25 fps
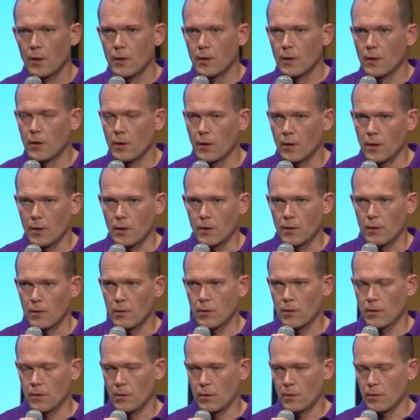
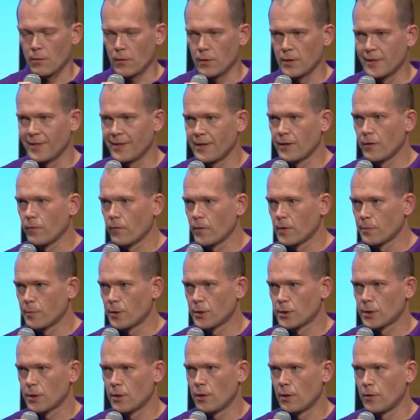uh, dealing with
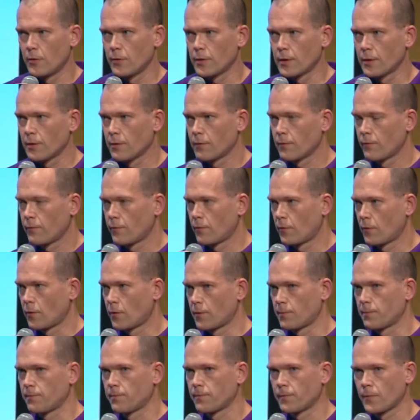machine learning
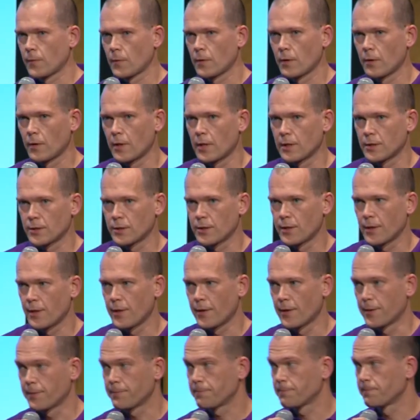for last
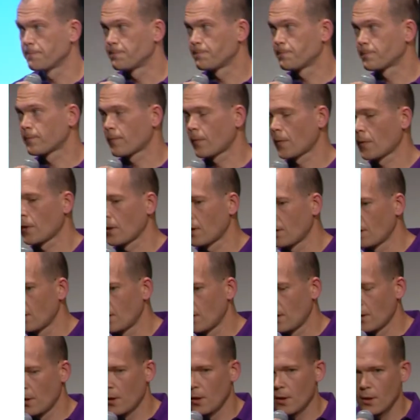year.
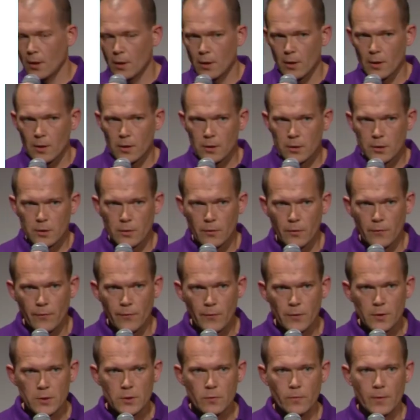So the
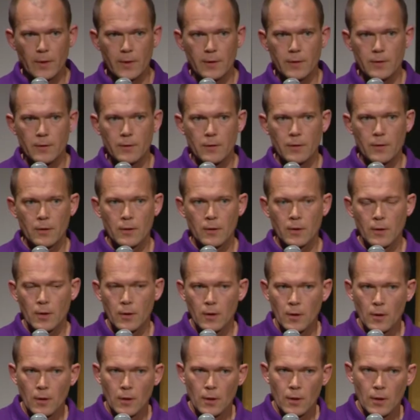first one,
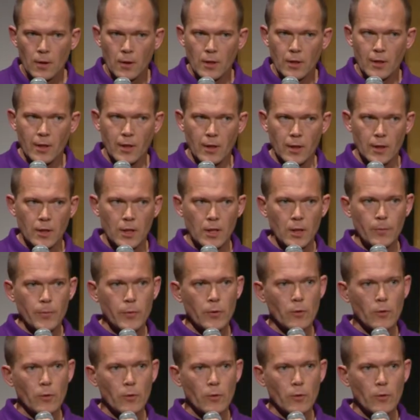keep